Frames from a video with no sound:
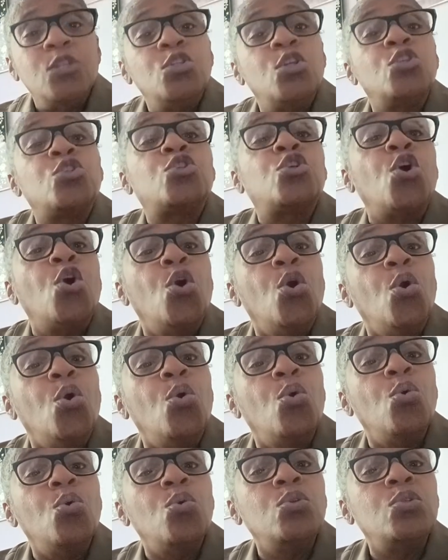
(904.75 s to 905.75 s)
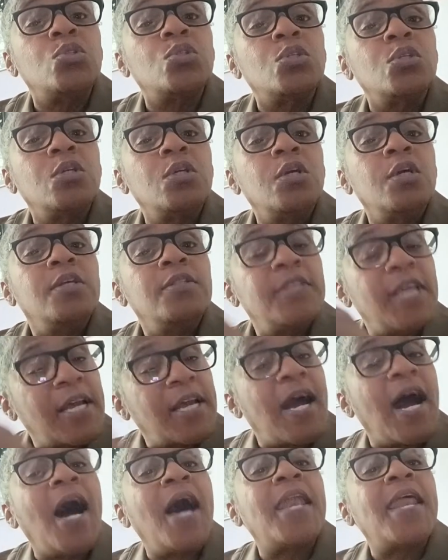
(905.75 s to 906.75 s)
the tools that
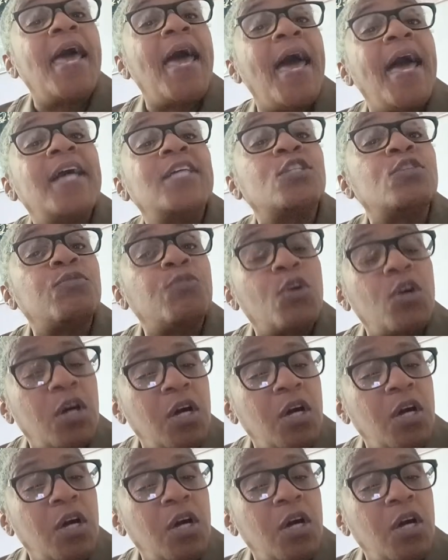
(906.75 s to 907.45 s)
God has for